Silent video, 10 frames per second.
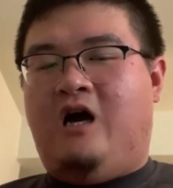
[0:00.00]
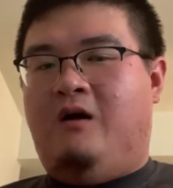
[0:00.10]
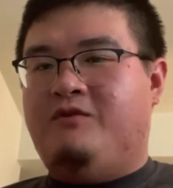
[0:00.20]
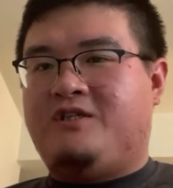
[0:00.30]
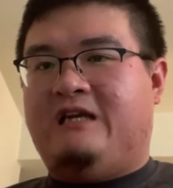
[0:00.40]

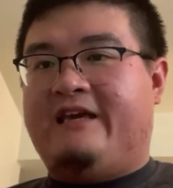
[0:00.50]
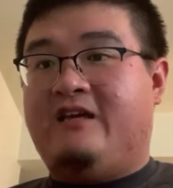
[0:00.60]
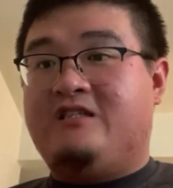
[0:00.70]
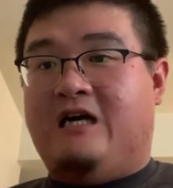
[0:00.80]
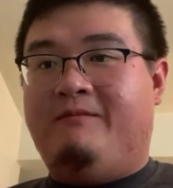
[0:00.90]
almost like a
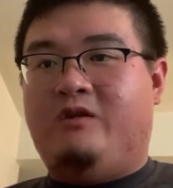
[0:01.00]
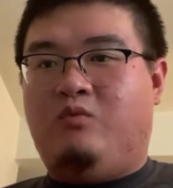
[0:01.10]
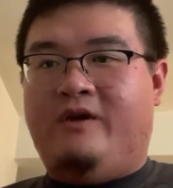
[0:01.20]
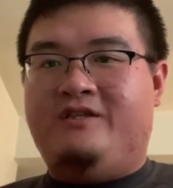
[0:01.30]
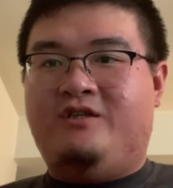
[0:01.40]
dominant
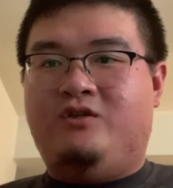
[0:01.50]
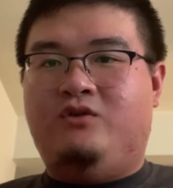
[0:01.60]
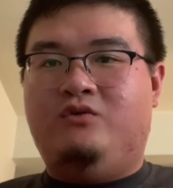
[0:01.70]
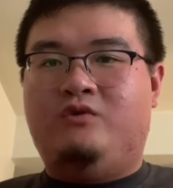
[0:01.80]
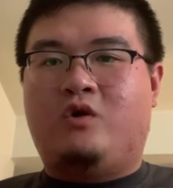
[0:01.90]
way
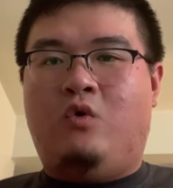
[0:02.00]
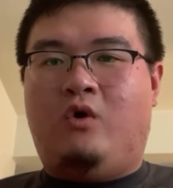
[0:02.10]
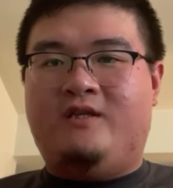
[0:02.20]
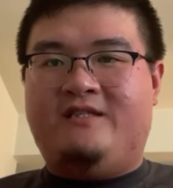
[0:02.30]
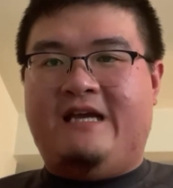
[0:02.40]
to
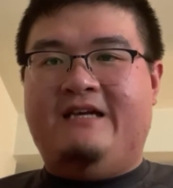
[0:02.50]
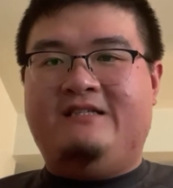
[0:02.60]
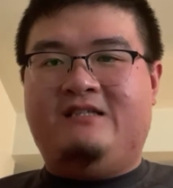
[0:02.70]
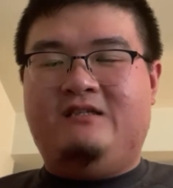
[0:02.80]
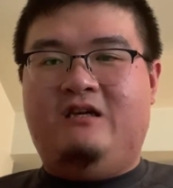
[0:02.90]
record
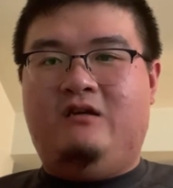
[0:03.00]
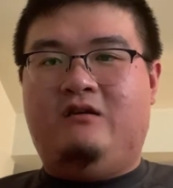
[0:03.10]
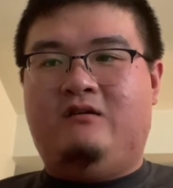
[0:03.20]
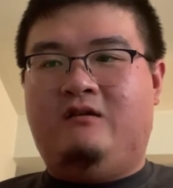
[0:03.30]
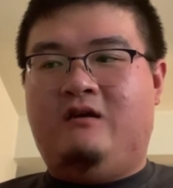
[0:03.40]
dates
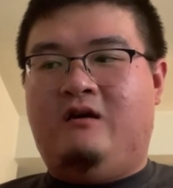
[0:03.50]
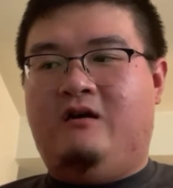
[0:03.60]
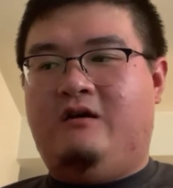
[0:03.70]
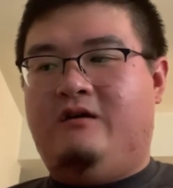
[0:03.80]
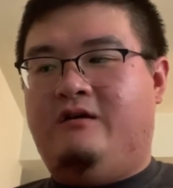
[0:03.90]
in
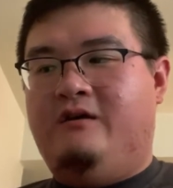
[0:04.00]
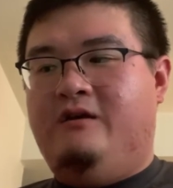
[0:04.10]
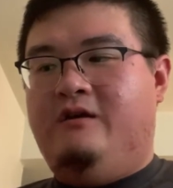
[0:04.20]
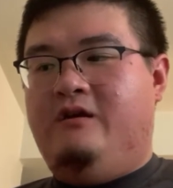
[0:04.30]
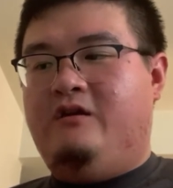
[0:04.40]

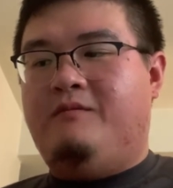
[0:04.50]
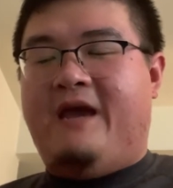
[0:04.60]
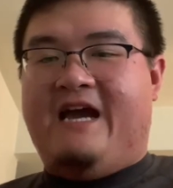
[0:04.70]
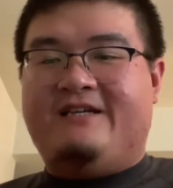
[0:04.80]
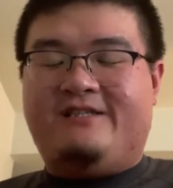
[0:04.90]
the
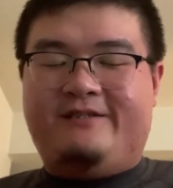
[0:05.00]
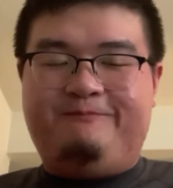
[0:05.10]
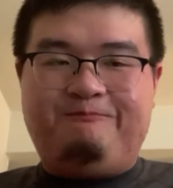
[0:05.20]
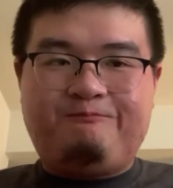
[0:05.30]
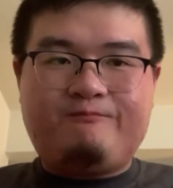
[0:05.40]
past.
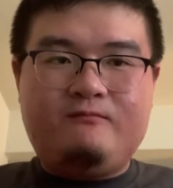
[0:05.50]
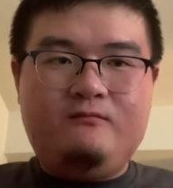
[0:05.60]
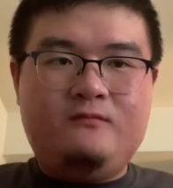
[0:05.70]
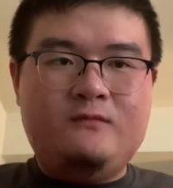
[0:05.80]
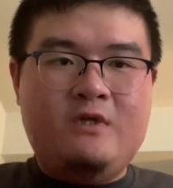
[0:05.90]

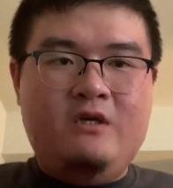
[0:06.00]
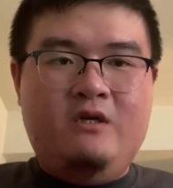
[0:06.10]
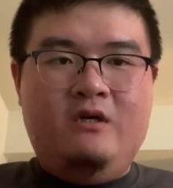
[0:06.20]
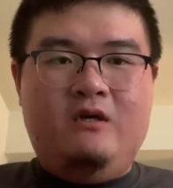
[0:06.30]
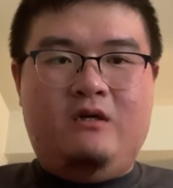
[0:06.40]

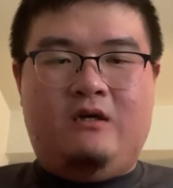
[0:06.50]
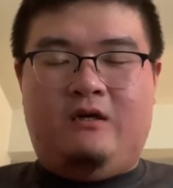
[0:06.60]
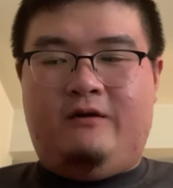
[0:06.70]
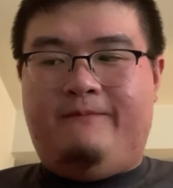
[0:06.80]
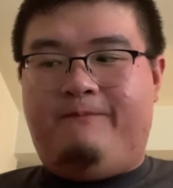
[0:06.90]

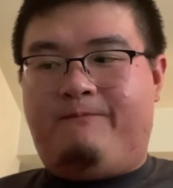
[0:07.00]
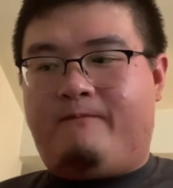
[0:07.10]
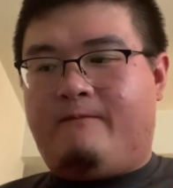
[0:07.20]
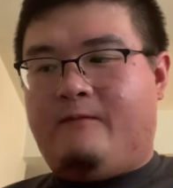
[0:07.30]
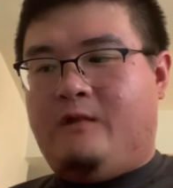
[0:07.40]

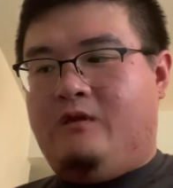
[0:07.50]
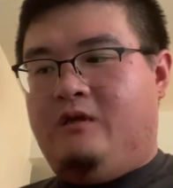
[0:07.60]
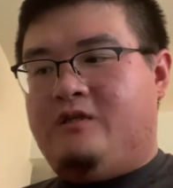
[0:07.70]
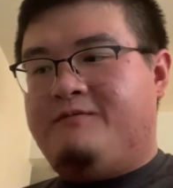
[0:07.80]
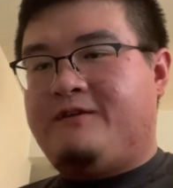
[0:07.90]

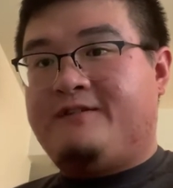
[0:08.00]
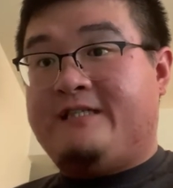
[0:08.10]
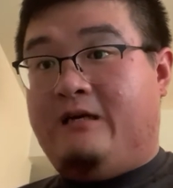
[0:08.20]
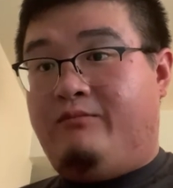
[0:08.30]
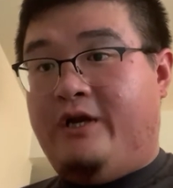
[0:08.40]
In terms of
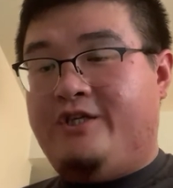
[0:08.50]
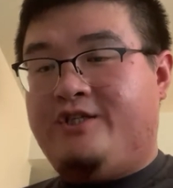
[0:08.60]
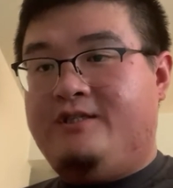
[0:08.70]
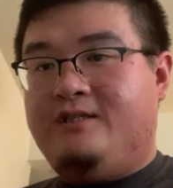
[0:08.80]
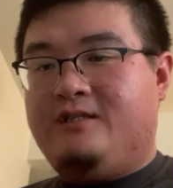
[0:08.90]

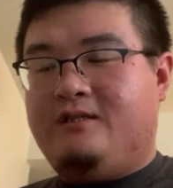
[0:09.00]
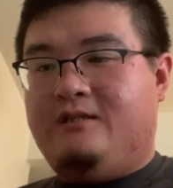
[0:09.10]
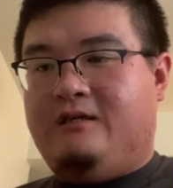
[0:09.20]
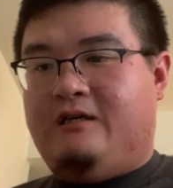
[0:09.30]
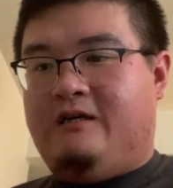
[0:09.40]
celebrations,
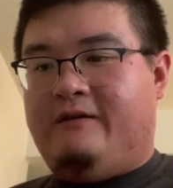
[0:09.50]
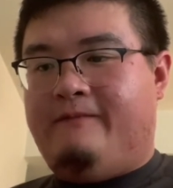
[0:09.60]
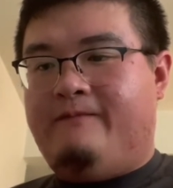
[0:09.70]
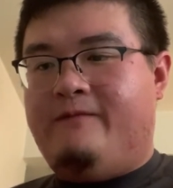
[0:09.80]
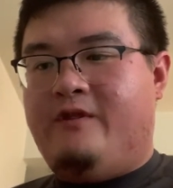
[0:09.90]

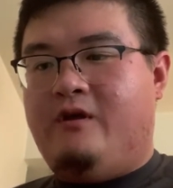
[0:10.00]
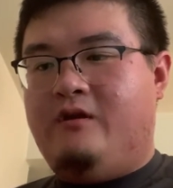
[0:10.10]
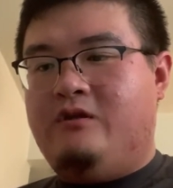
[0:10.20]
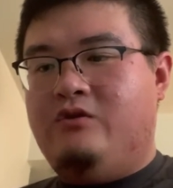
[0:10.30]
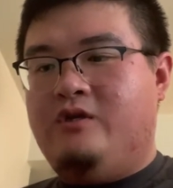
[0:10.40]

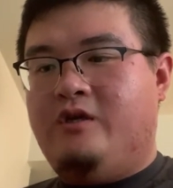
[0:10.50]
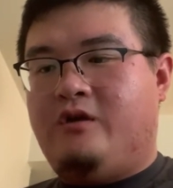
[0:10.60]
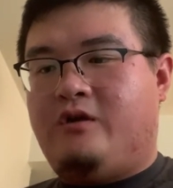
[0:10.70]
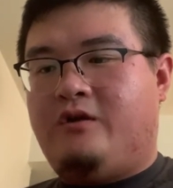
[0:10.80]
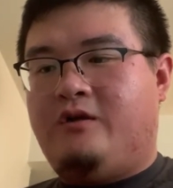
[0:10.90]
the new
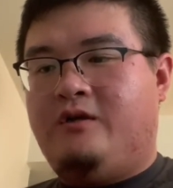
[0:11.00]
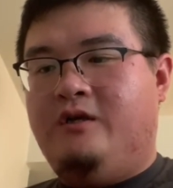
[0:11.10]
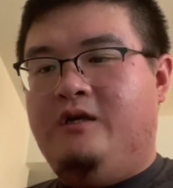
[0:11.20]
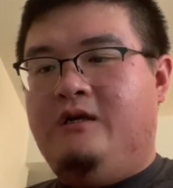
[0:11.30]
year